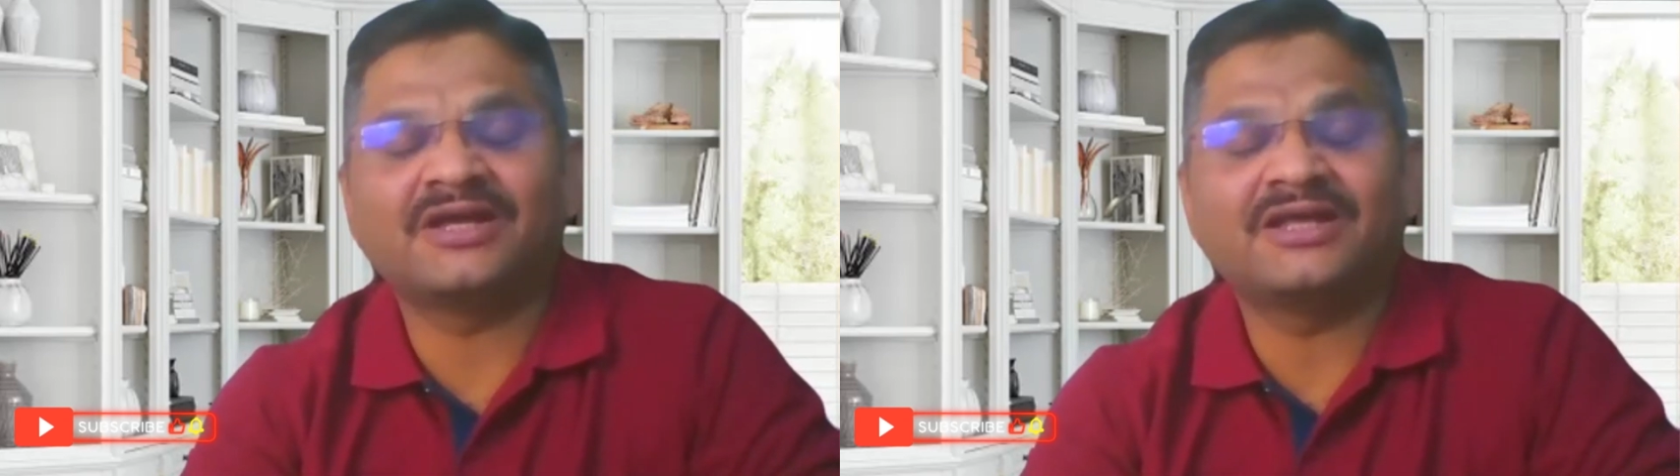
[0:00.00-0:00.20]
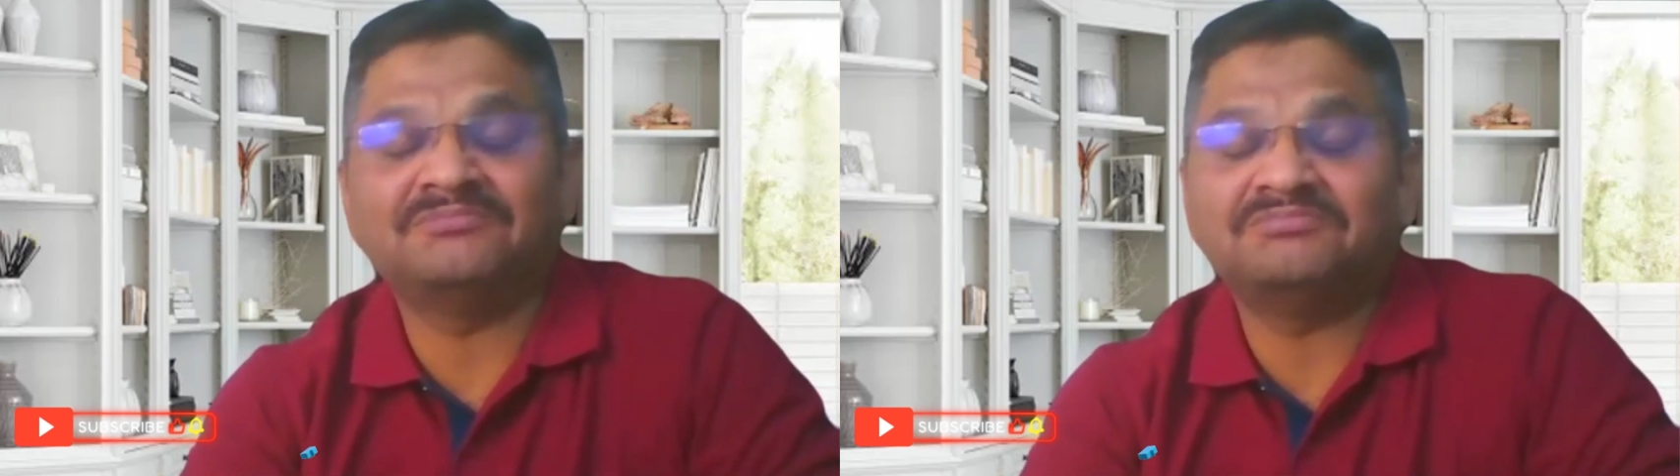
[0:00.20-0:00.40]

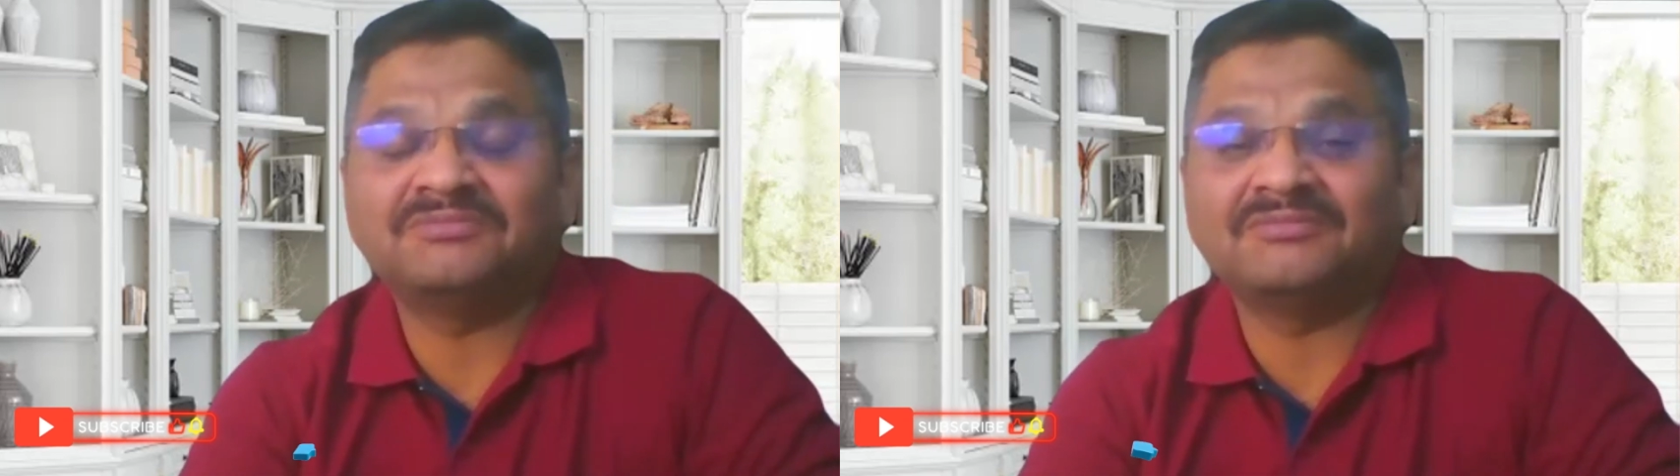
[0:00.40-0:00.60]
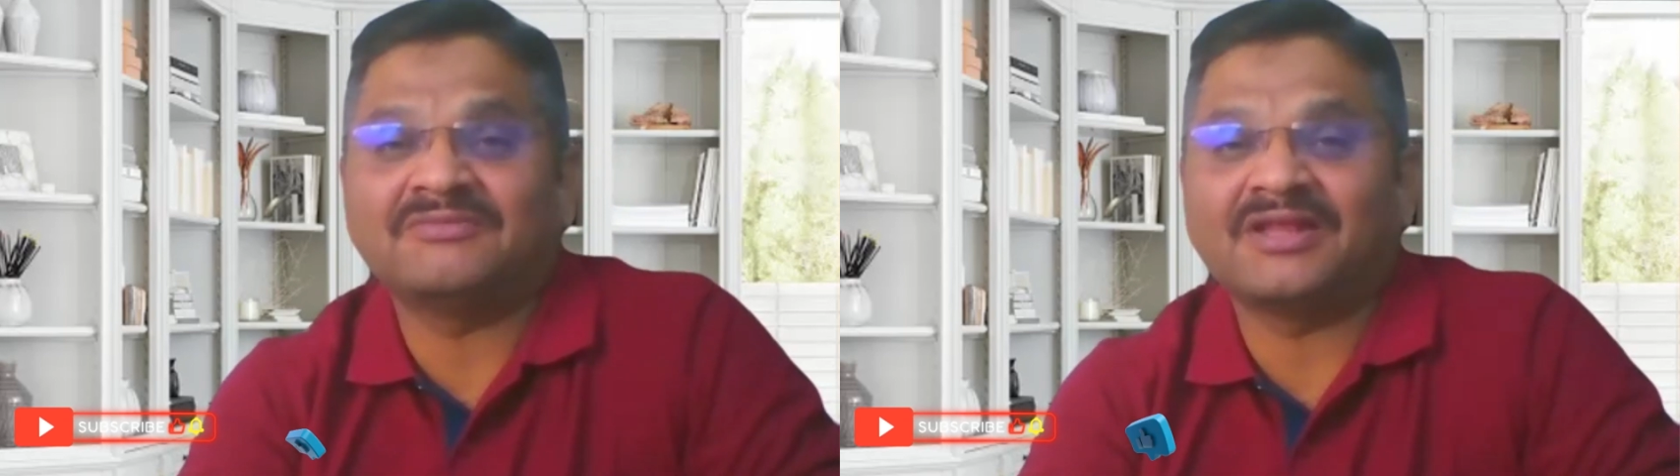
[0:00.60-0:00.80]

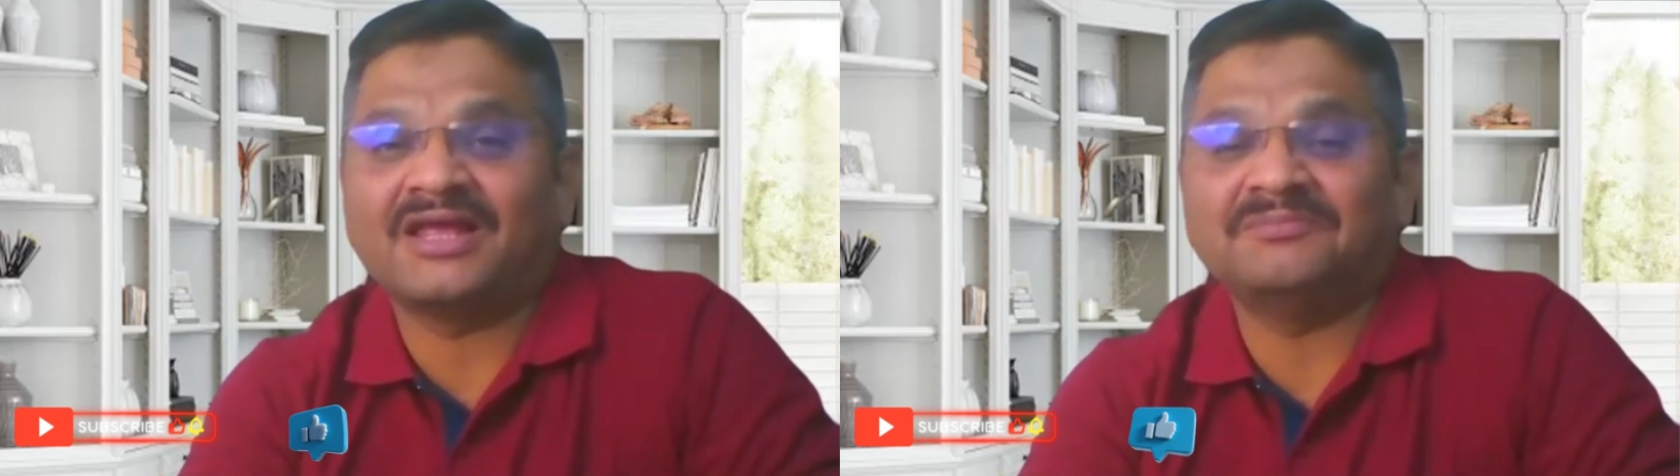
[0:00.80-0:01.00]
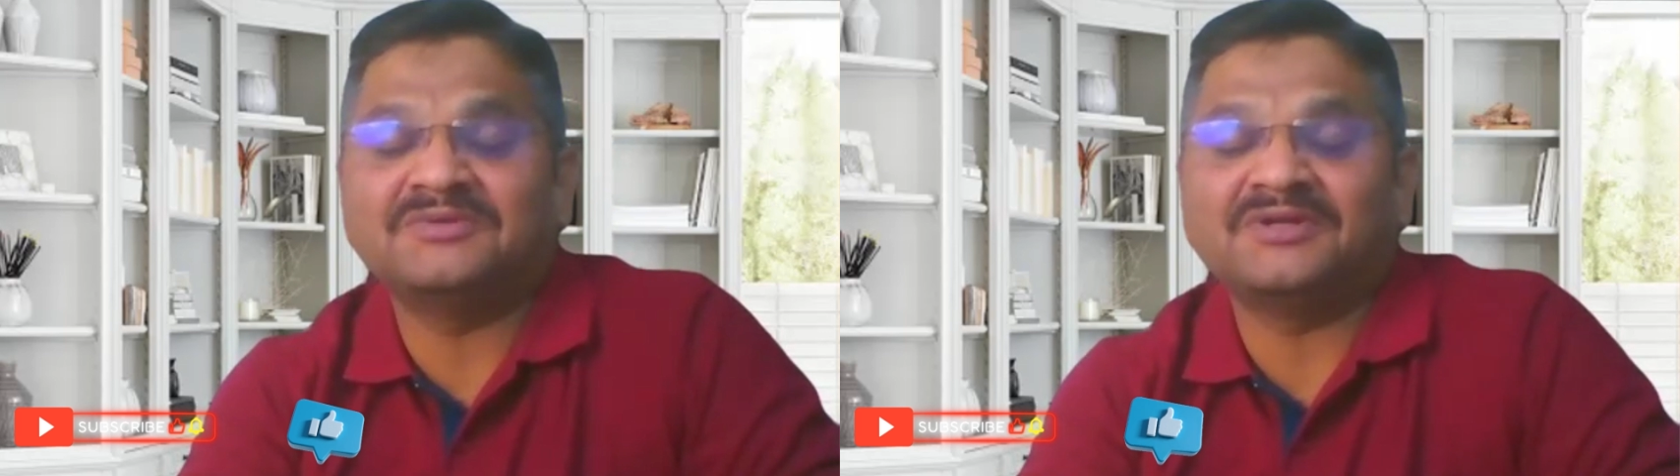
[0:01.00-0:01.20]
And
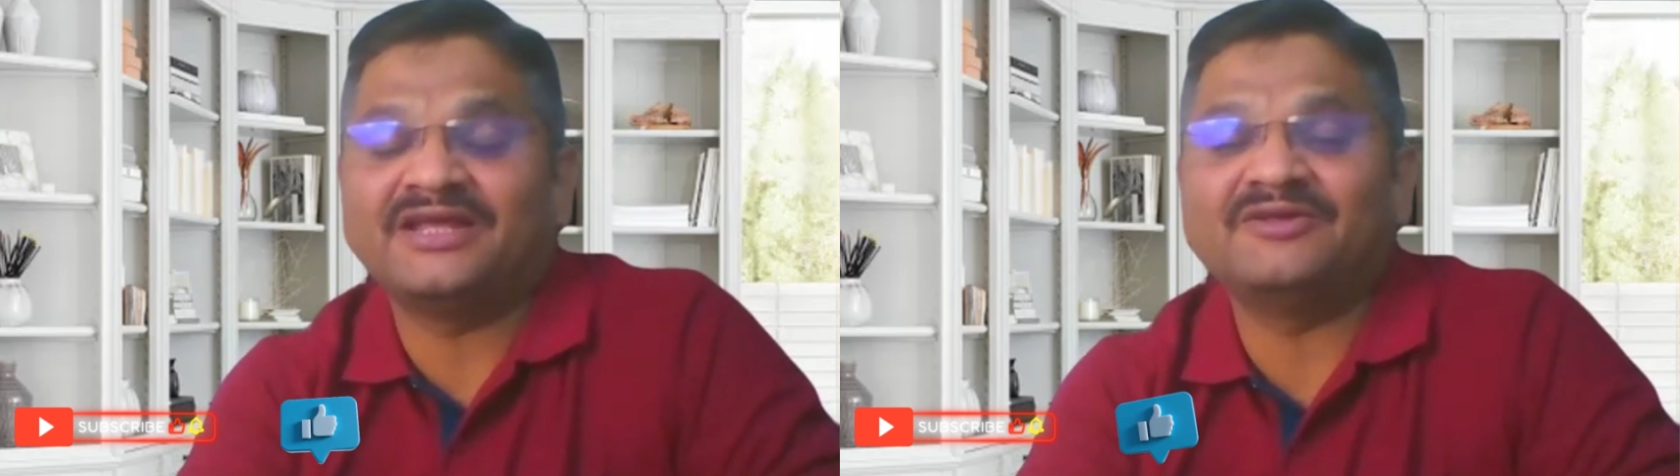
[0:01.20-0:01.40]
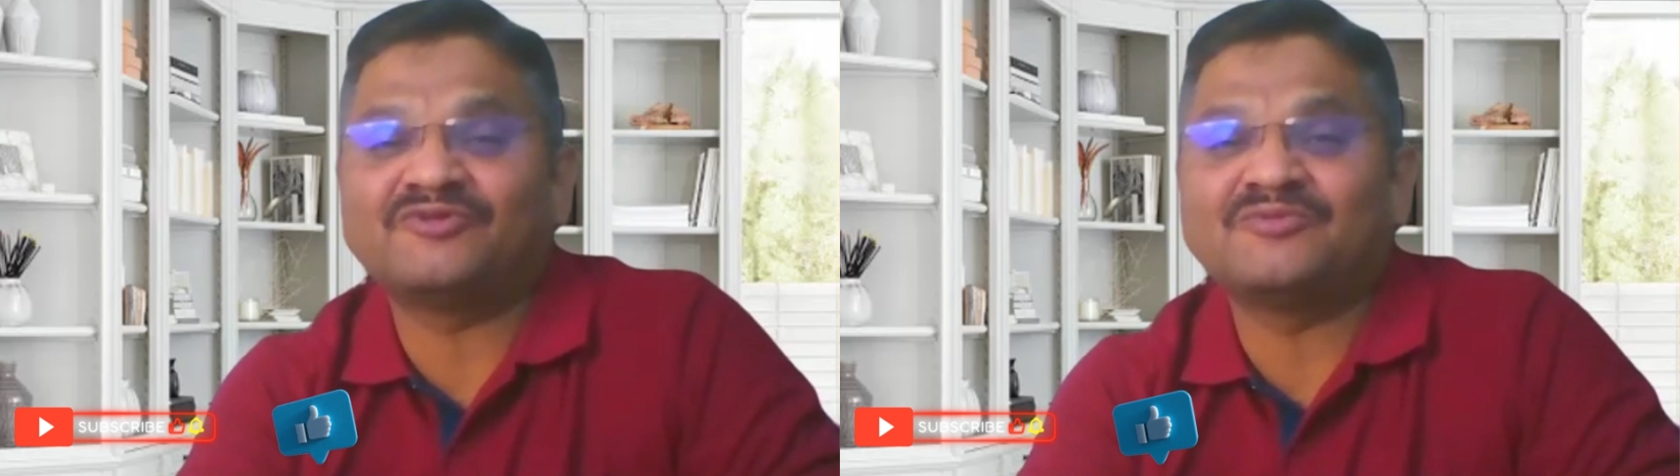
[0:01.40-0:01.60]
I'm really